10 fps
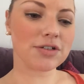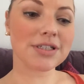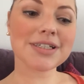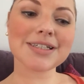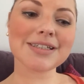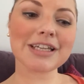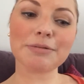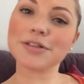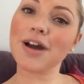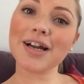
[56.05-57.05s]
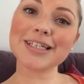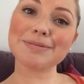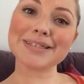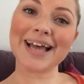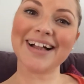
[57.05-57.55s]
just see me talking
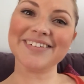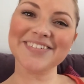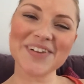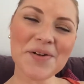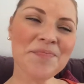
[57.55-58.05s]
to myself.